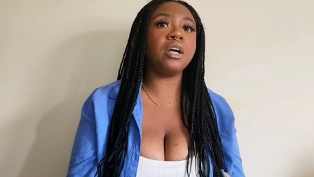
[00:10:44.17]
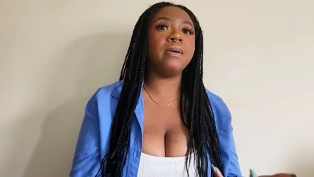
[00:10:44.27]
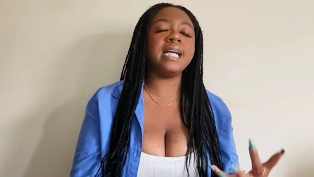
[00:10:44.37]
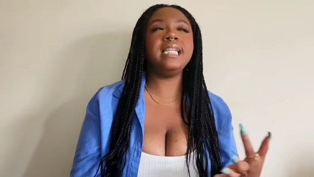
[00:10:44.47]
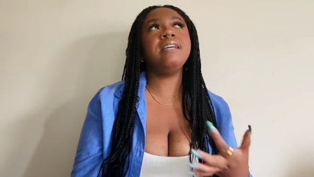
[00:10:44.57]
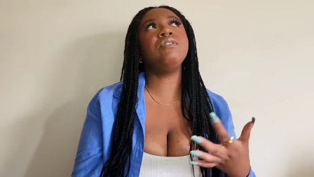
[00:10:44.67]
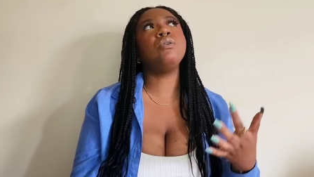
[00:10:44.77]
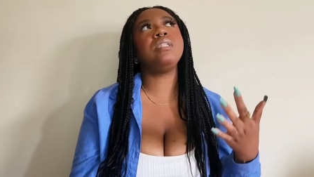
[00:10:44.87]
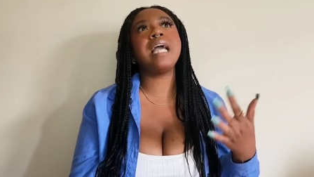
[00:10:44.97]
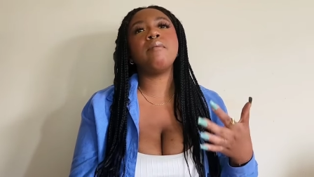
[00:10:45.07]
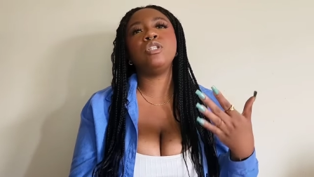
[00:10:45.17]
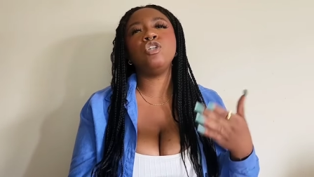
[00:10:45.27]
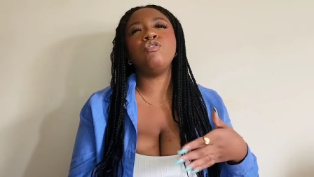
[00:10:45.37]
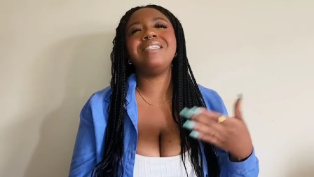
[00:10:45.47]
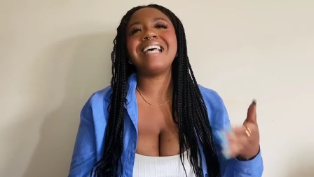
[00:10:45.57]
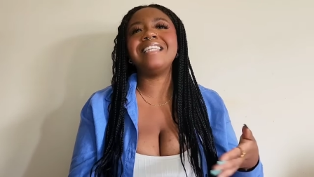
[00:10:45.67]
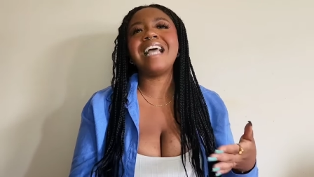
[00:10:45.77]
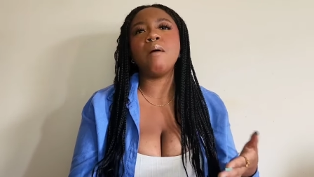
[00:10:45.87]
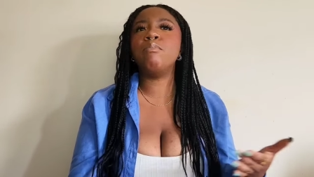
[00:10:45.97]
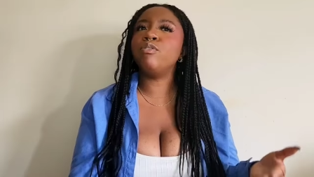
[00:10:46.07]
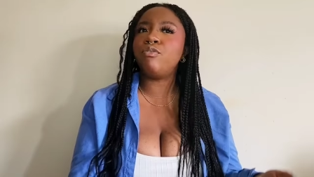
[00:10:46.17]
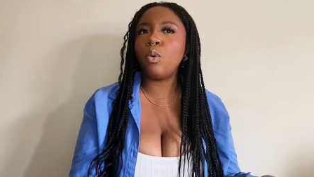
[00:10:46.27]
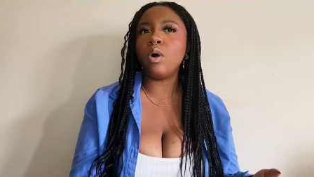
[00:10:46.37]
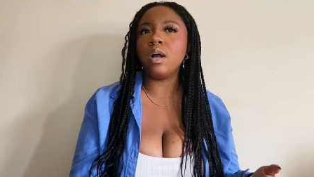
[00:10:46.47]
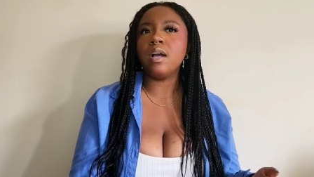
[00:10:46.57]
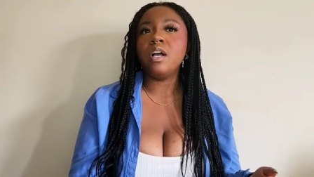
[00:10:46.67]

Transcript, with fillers: And Nev goes, Yeah, but you've said that before.